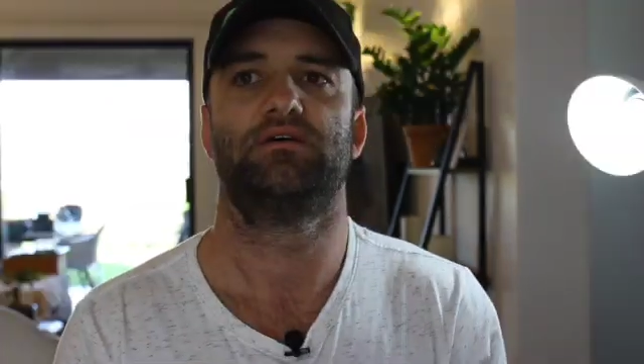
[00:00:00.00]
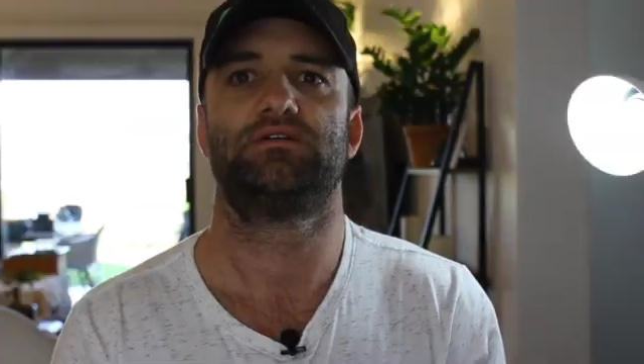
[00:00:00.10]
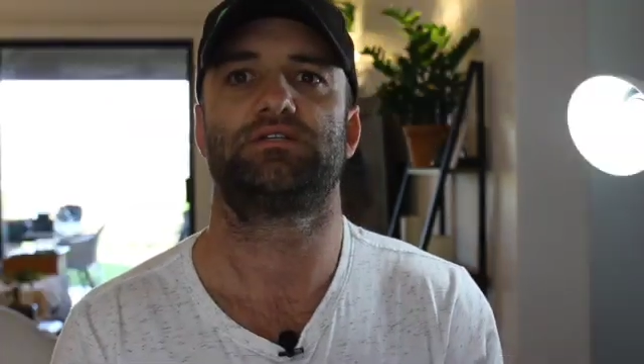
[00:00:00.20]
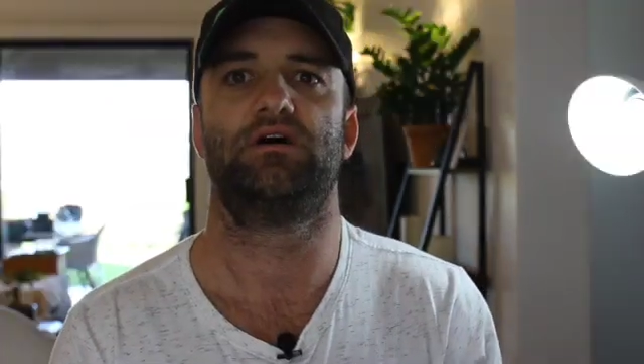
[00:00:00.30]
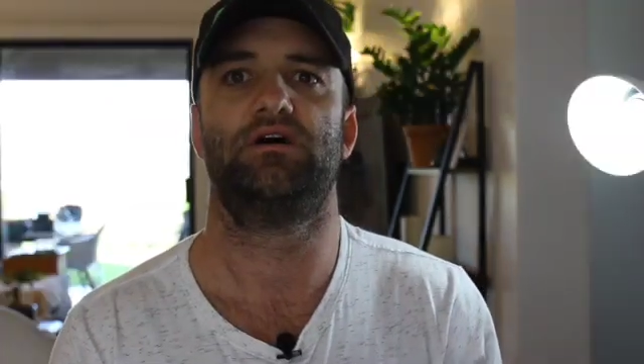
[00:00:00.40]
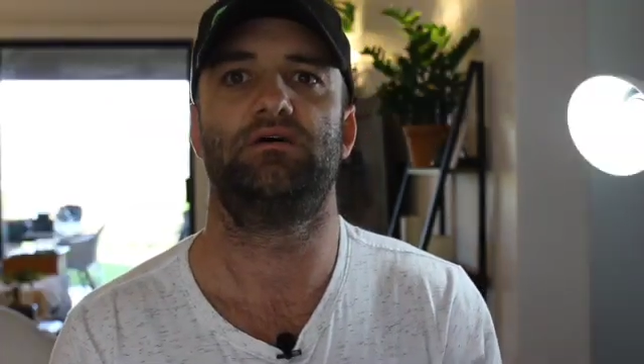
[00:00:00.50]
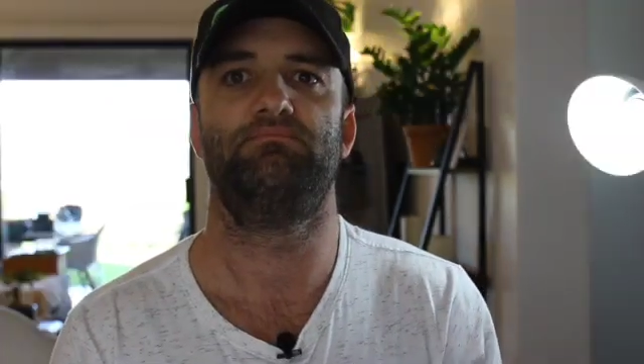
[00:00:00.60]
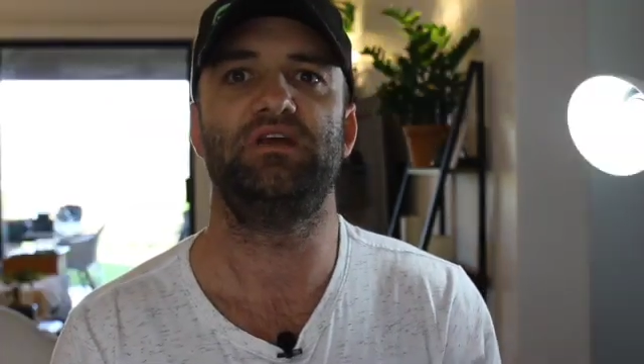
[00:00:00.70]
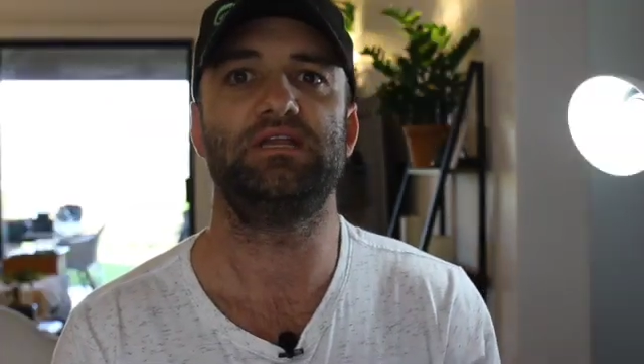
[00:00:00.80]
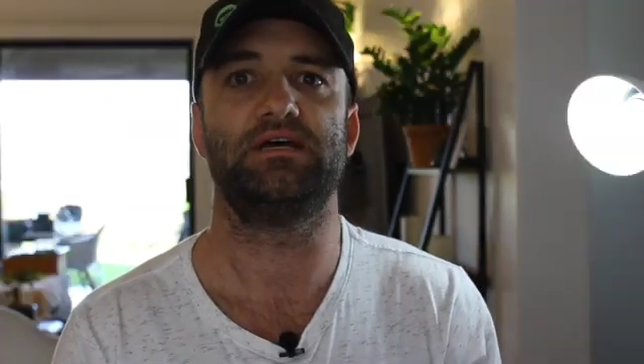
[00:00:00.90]
So,
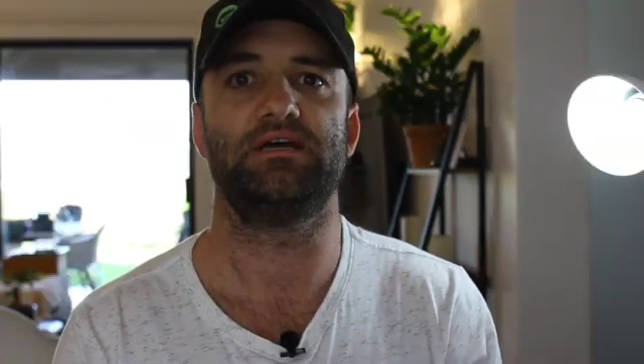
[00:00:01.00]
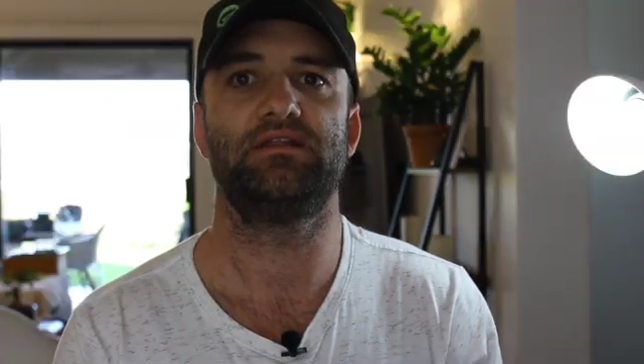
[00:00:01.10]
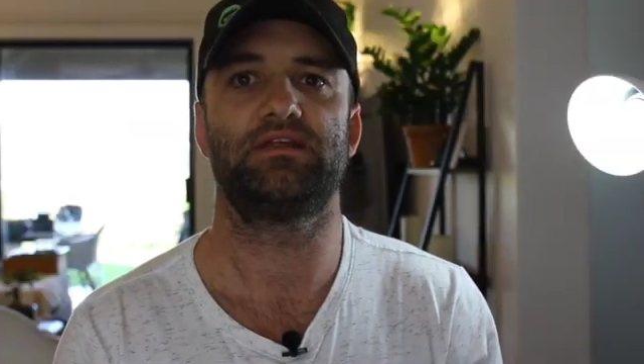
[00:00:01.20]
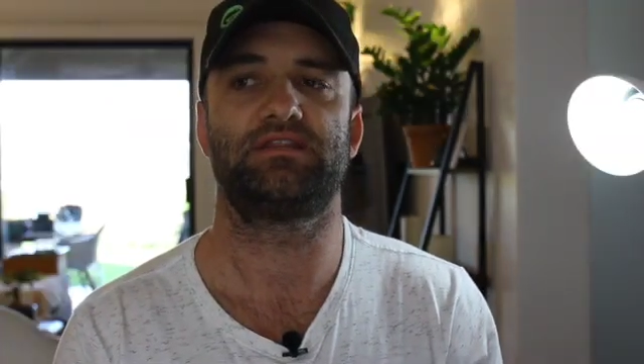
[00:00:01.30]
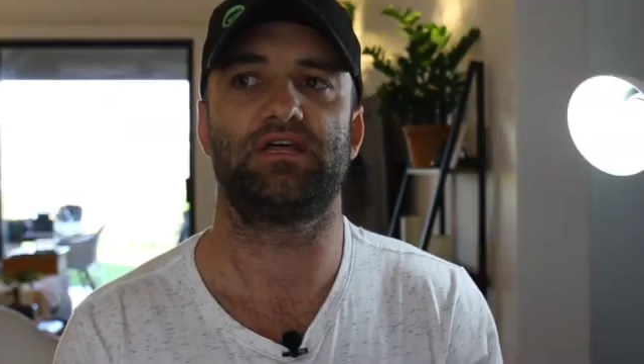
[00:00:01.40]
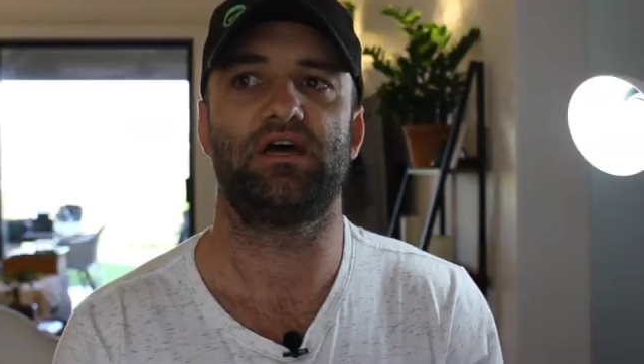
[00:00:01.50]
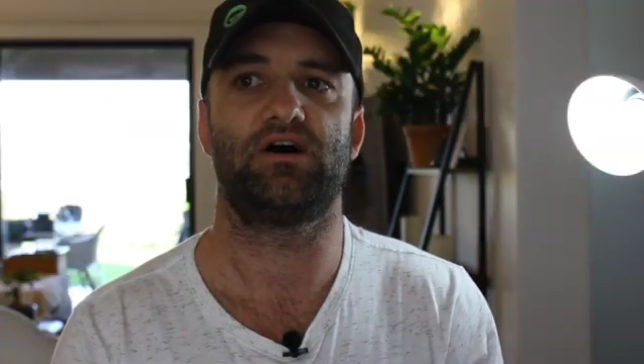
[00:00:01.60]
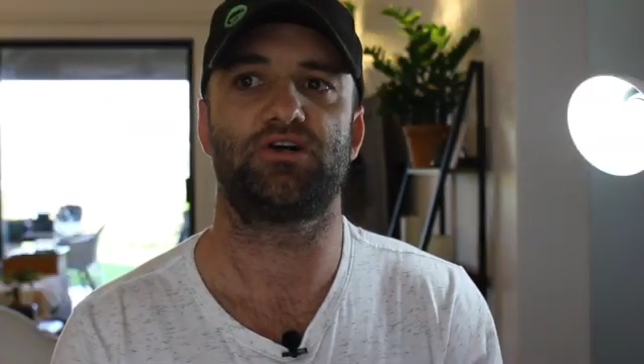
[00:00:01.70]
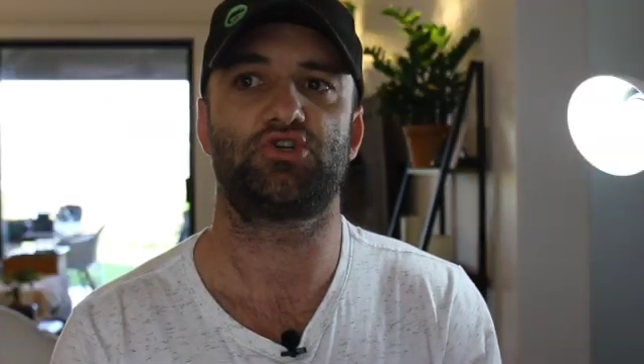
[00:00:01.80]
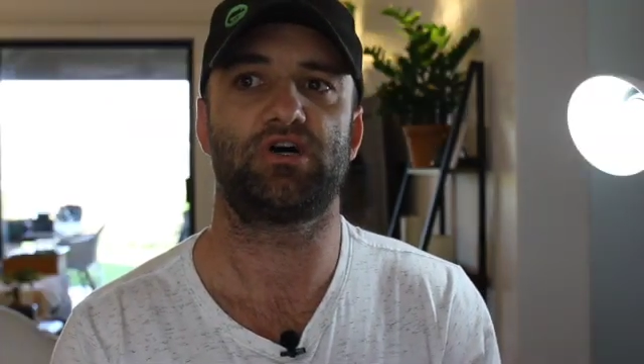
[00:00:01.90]
meaning that they
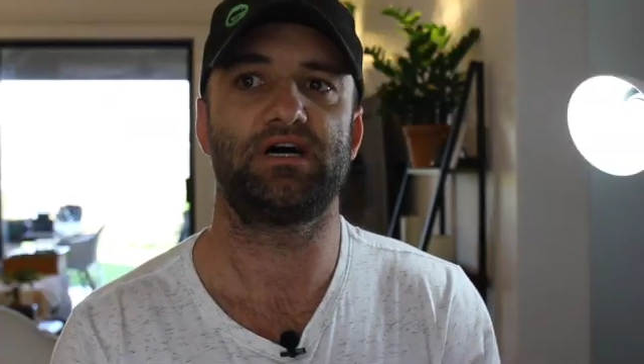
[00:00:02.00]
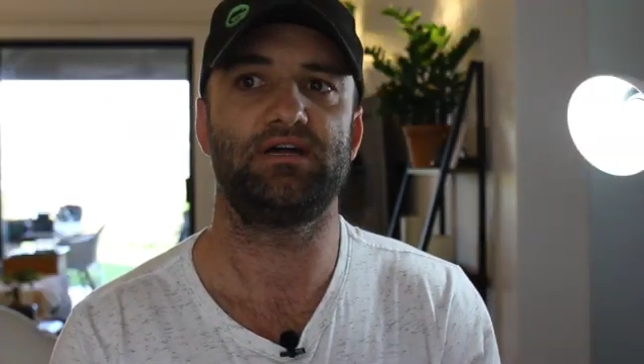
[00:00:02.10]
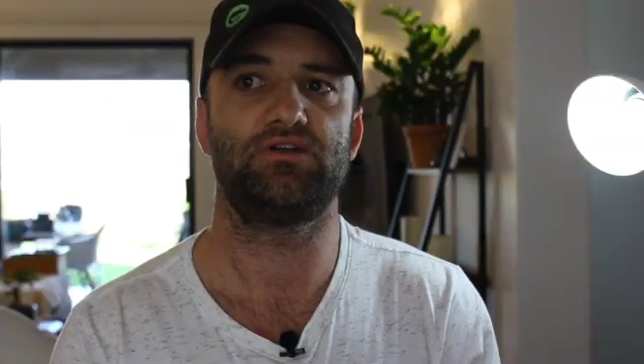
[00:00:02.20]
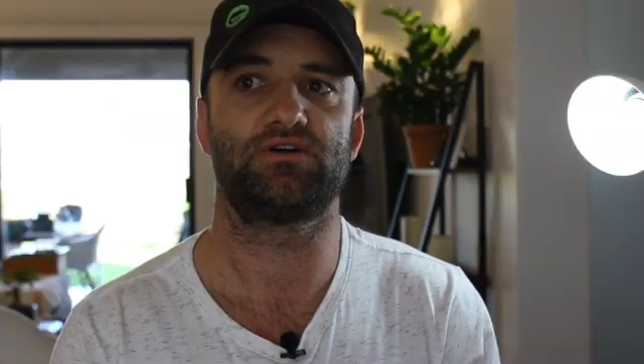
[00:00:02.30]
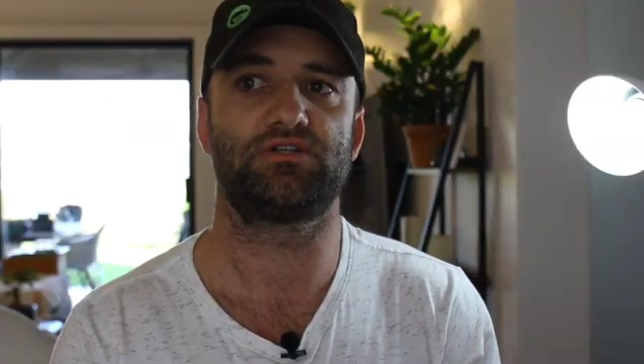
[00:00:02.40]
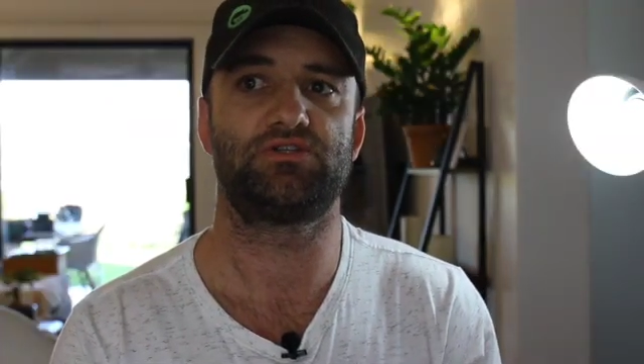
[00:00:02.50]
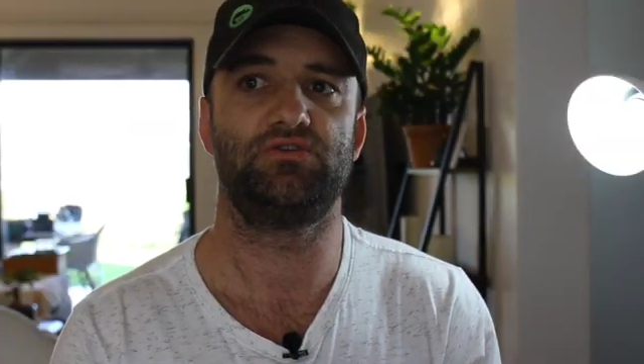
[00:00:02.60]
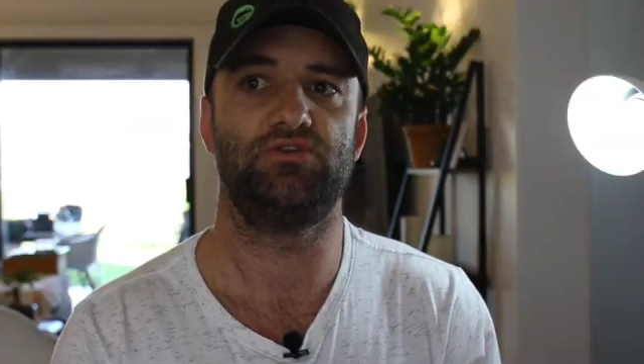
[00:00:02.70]
are trying not to